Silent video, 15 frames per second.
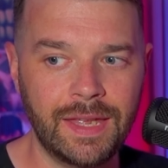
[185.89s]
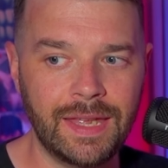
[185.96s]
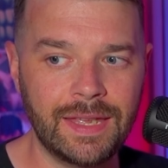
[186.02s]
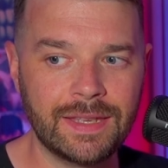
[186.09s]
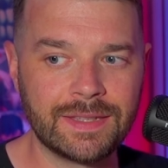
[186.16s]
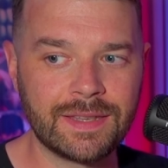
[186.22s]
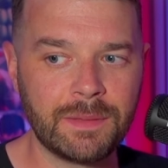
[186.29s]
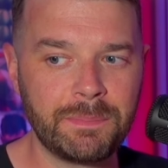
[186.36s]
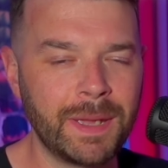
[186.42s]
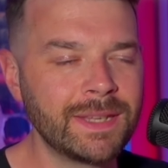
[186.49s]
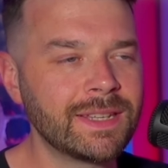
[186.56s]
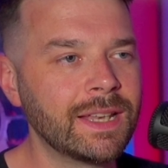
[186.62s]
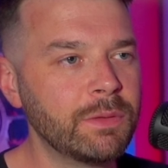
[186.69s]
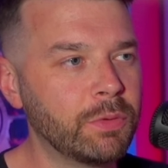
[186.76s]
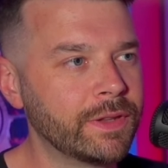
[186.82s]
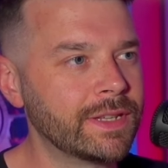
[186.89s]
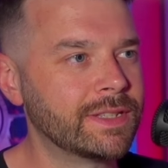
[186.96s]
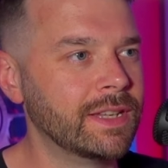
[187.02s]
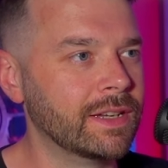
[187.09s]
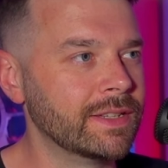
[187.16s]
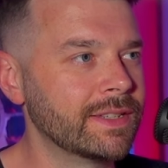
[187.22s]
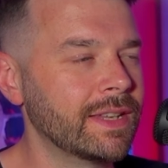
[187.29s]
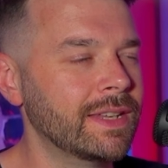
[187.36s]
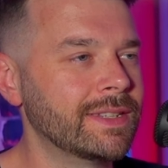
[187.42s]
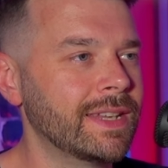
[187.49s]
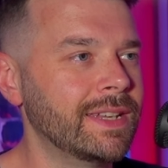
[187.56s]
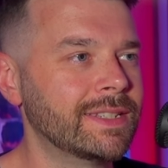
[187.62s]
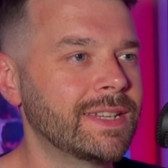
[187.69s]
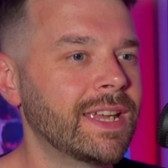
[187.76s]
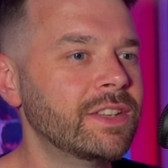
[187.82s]
is basically what this does is
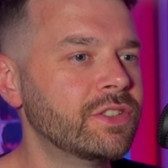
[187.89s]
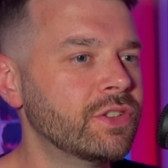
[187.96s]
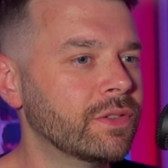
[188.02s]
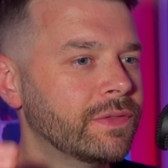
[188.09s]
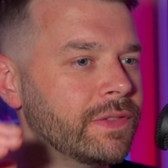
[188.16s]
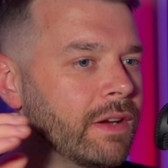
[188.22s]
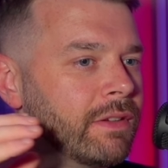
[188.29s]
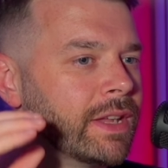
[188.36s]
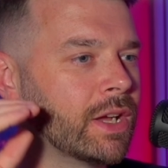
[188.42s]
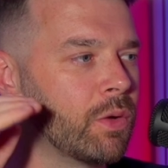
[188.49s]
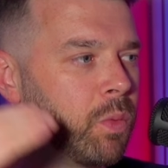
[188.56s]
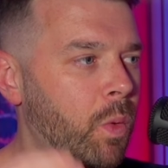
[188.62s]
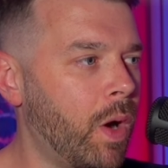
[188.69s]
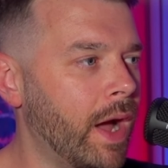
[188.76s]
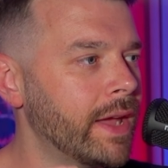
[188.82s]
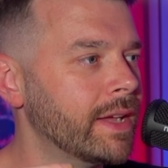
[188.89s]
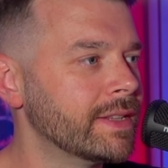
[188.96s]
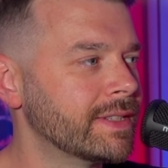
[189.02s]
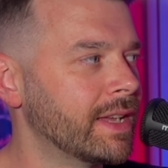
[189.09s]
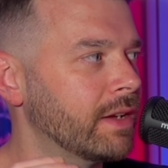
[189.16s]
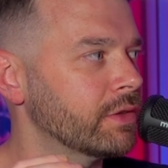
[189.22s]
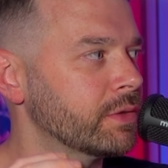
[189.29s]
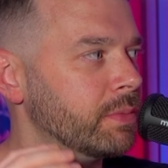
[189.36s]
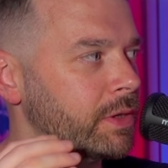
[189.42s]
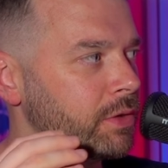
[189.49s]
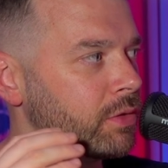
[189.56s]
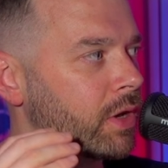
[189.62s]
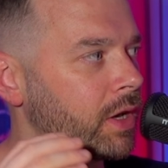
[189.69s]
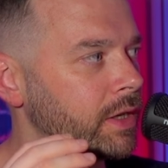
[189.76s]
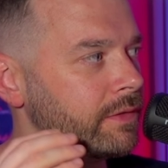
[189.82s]
it takes your very quiet sounds when
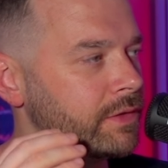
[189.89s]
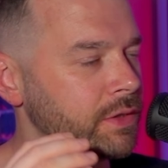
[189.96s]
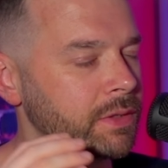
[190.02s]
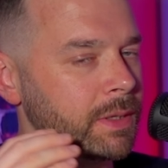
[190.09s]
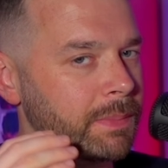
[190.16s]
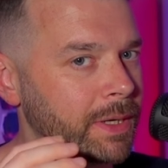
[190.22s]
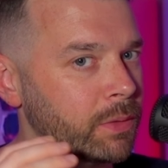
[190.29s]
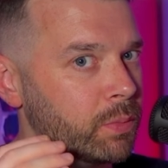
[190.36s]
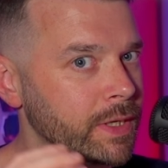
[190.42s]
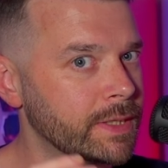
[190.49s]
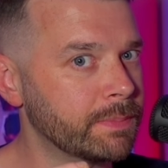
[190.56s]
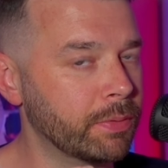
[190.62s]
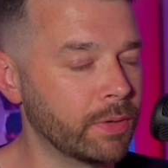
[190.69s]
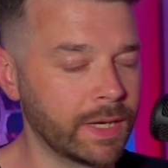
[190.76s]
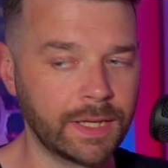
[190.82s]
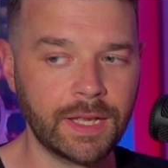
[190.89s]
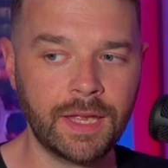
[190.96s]
you're kind of doing a bit of whispering,